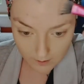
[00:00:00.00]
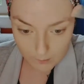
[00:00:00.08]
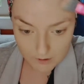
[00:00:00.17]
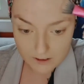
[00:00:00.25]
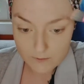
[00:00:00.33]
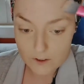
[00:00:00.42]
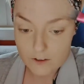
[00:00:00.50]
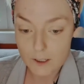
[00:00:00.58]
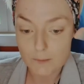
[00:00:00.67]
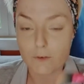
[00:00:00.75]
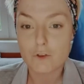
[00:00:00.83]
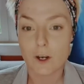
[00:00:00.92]
It's the first
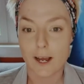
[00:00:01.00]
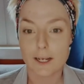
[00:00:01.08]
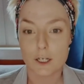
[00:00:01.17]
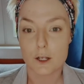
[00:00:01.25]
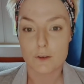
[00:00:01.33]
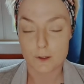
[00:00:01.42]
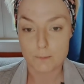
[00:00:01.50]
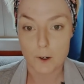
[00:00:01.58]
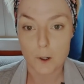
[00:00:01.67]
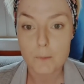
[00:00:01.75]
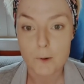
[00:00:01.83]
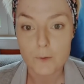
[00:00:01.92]
time I've tried it, the
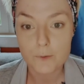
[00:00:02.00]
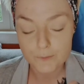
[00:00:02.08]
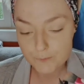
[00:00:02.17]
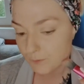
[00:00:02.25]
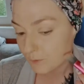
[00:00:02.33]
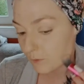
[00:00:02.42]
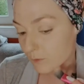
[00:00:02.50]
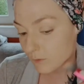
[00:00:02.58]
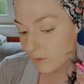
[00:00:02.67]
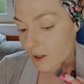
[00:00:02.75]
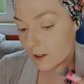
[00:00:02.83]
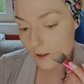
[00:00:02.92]
purple
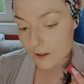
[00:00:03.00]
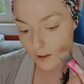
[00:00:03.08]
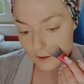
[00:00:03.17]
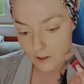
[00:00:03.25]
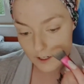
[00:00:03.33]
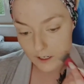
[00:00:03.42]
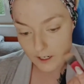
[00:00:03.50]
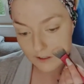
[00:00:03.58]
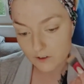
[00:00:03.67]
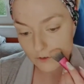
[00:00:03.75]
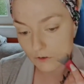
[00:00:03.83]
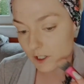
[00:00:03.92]
in the colour
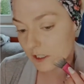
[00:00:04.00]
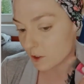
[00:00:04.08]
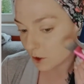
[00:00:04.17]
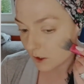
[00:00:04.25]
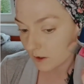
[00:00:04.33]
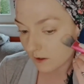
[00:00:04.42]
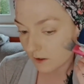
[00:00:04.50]
correcting range.